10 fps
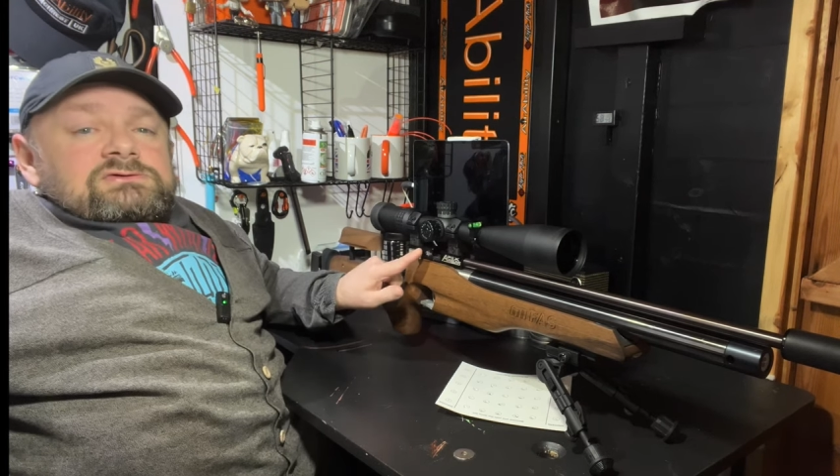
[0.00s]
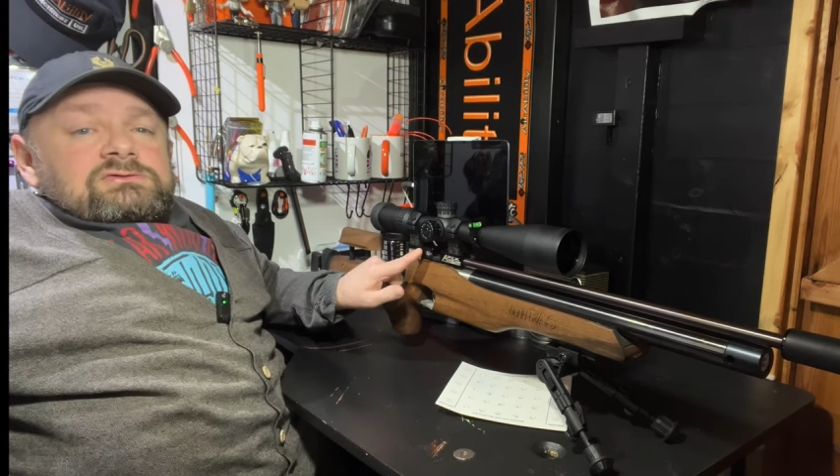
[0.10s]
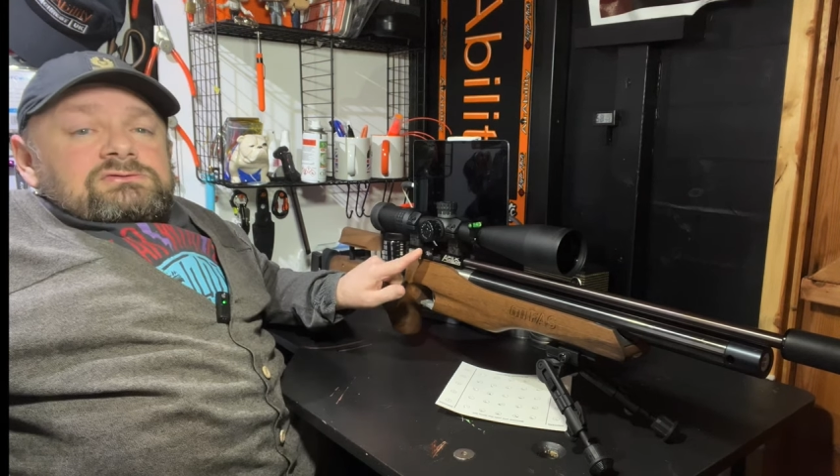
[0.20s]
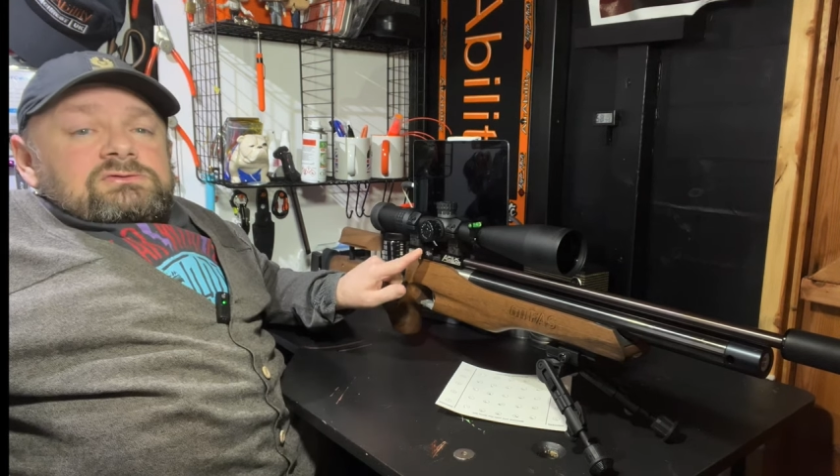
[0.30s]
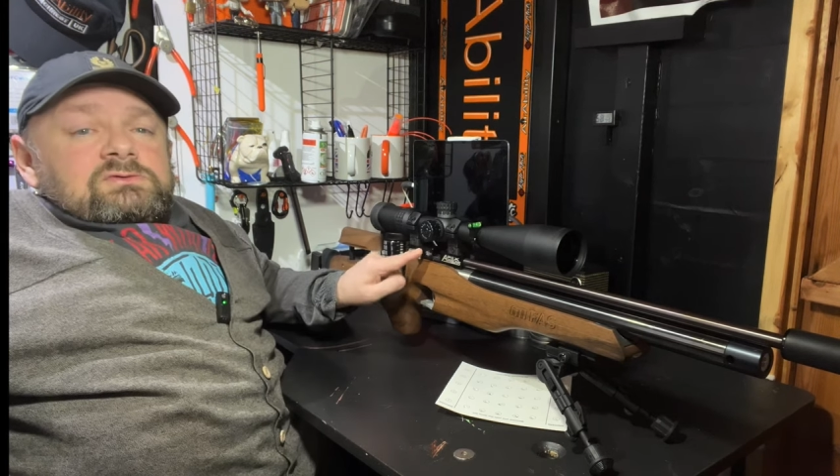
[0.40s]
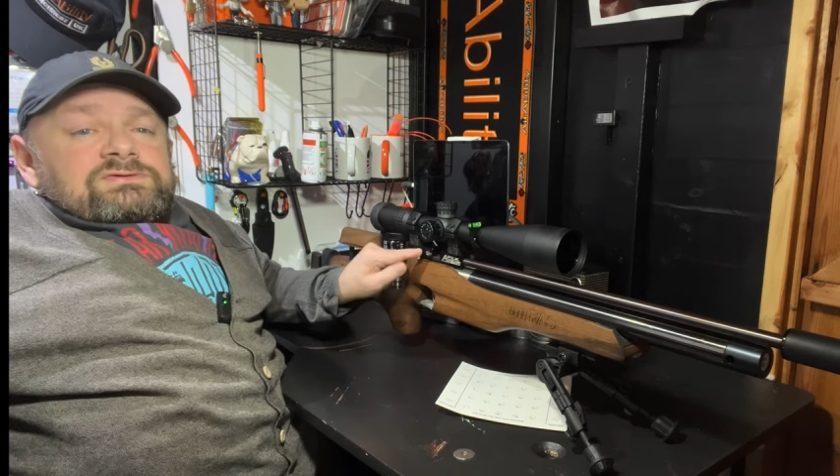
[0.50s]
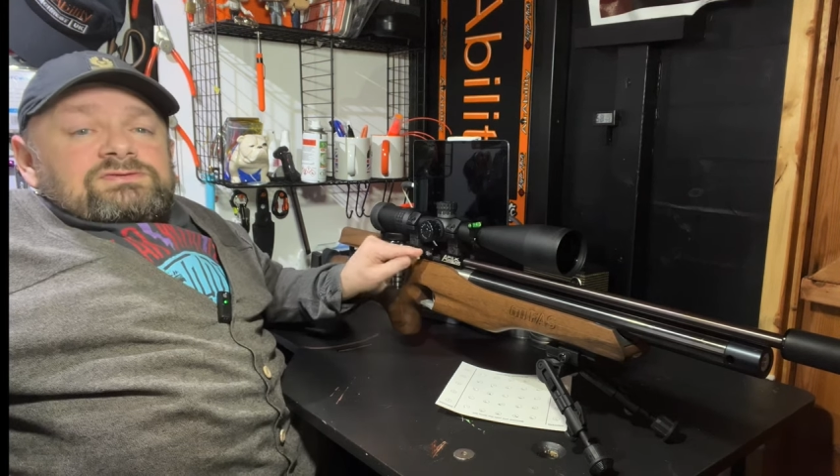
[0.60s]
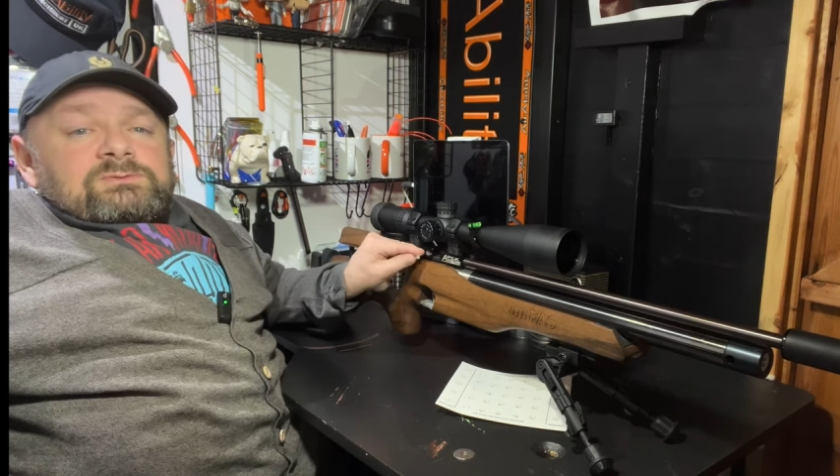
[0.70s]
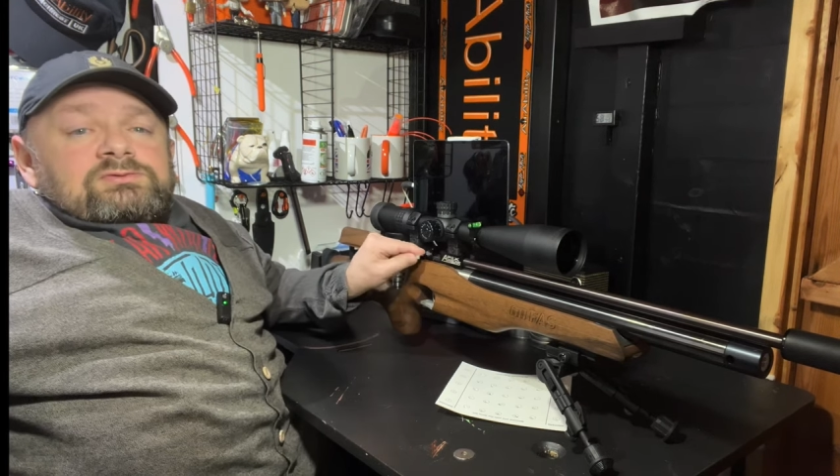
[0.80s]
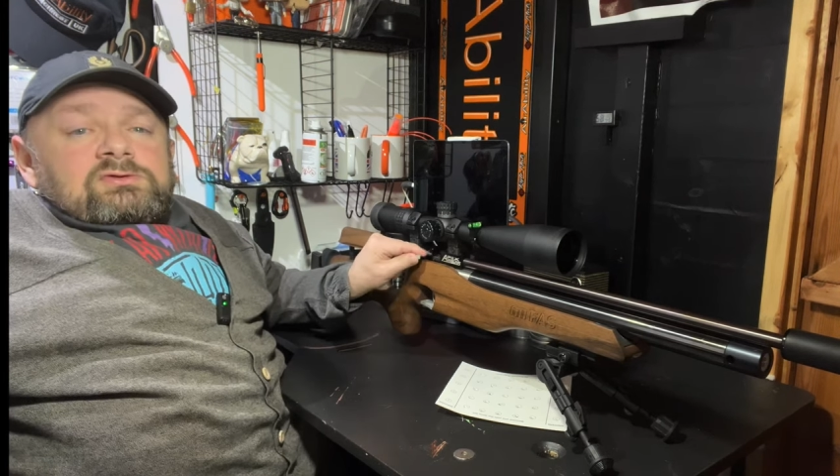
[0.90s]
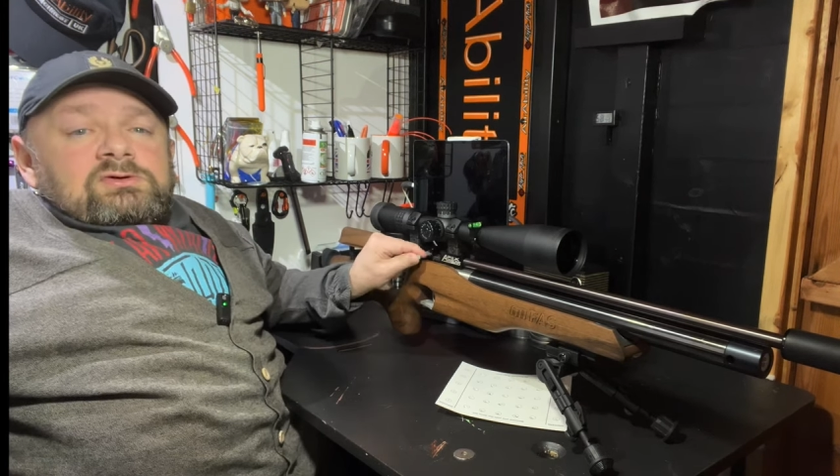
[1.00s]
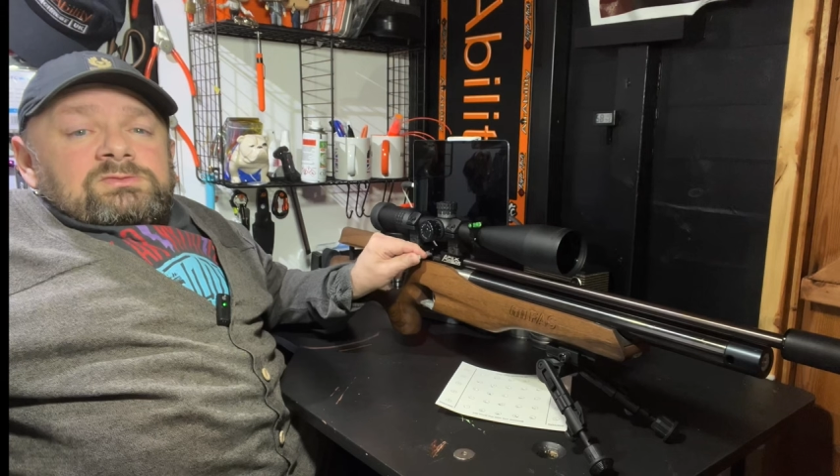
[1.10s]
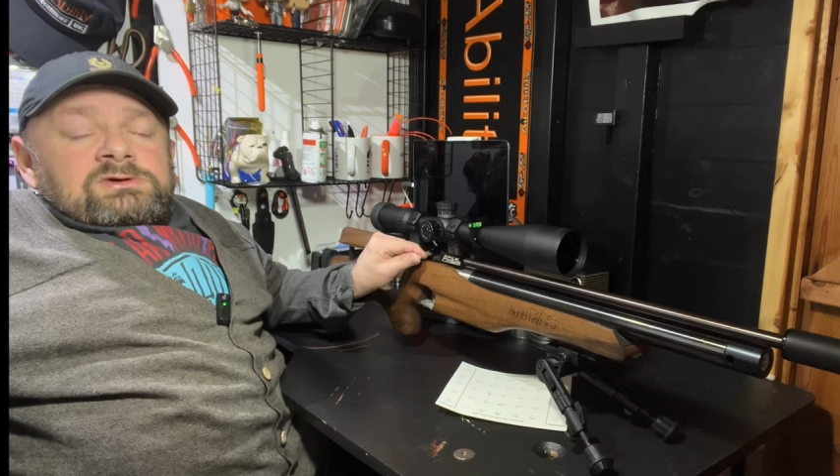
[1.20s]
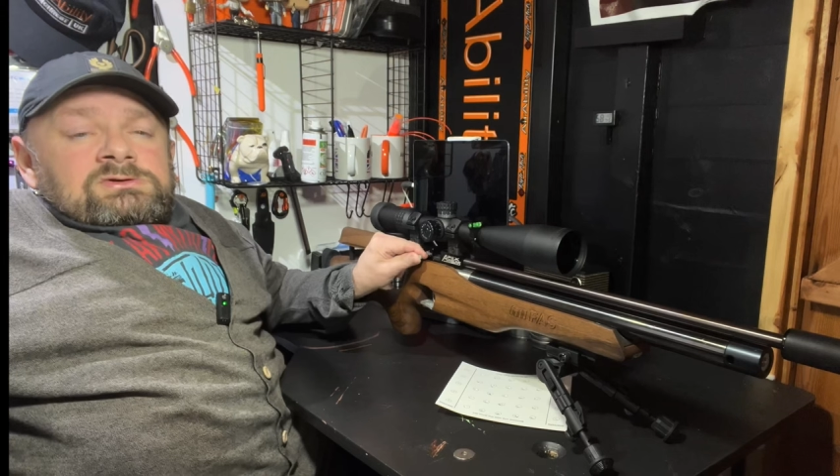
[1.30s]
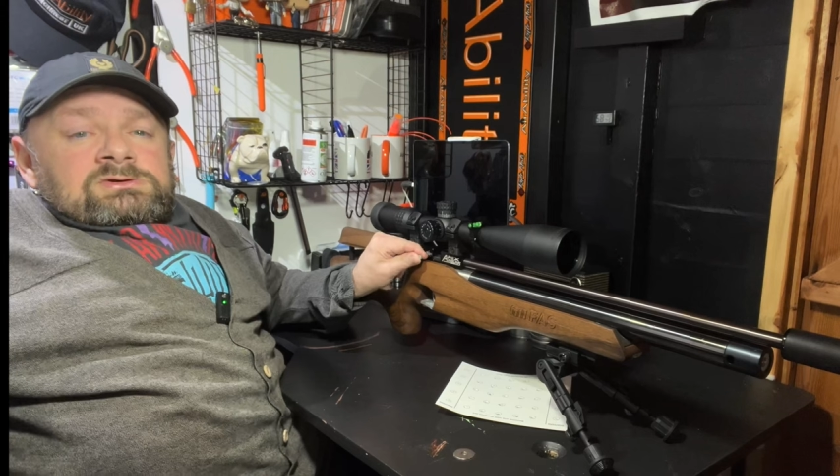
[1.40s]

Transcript: gun with the probe